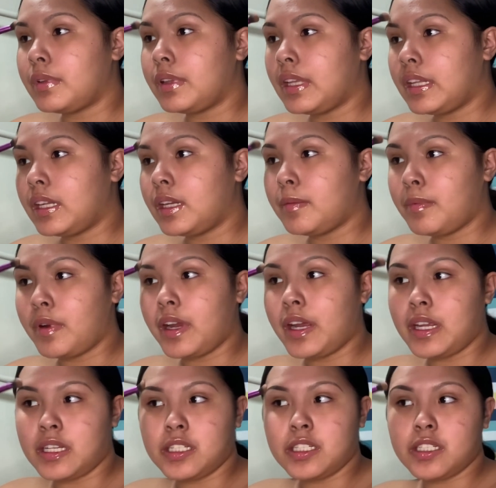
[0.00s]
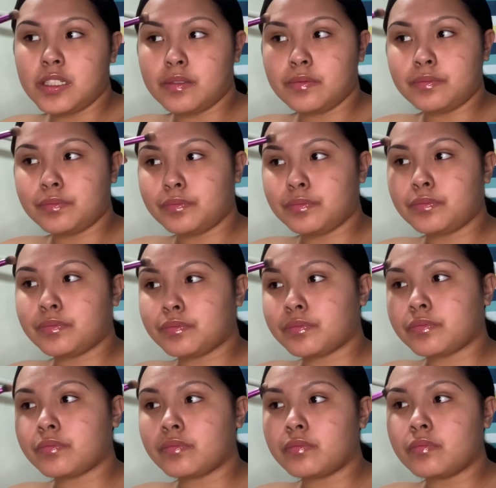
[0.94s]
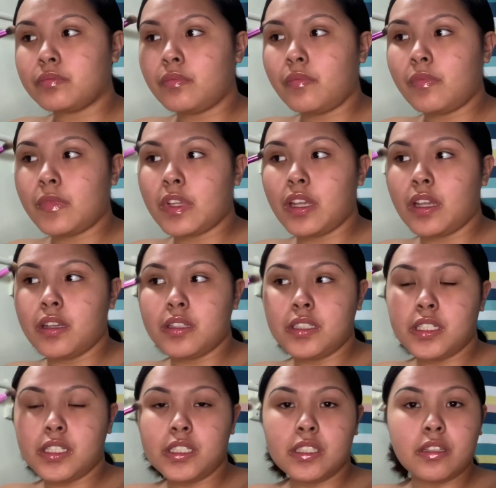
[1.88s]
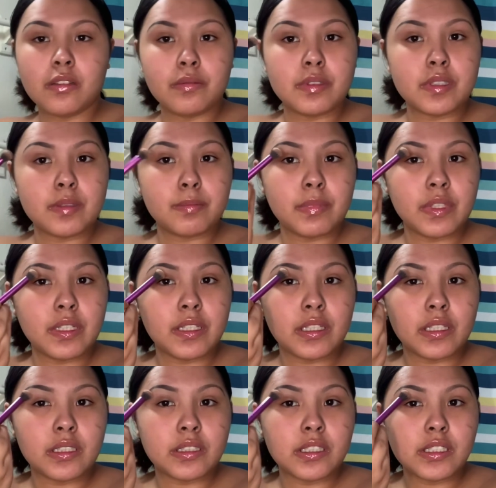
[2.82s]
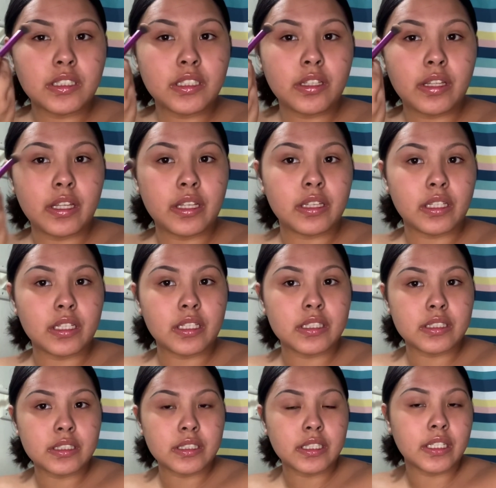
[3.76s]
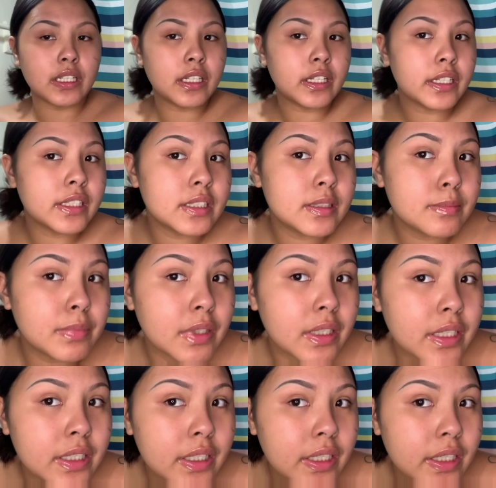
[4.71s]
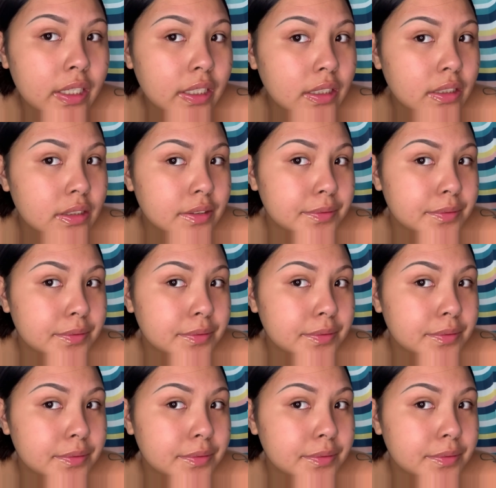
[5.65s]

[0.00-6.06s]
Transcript: And I am just going to be going ahead and just blending the top. Just so that the concealer is blended.